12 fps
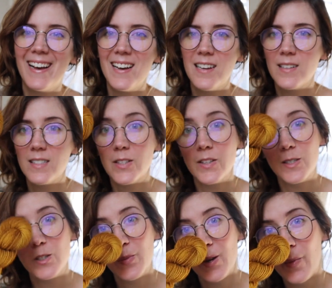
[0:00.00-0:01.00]
there. So this
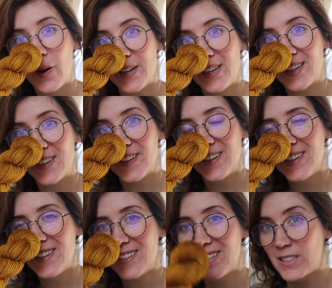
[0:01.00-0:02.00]
is my body
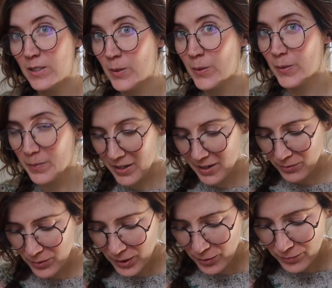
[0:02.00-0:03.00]
color. So I'm gonna
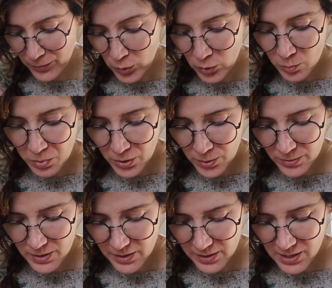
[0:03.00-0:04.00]
have like a
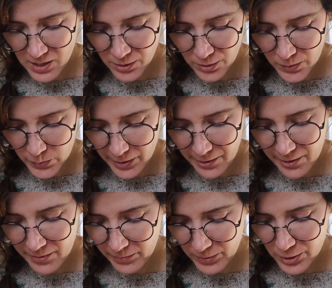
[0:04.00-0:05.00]
full-blown yellow
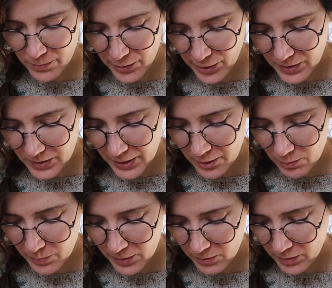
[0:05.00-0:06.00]
sweater, which I'm very excited
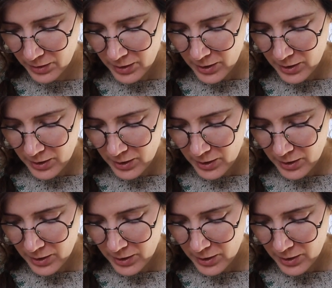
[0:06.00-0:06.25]
about.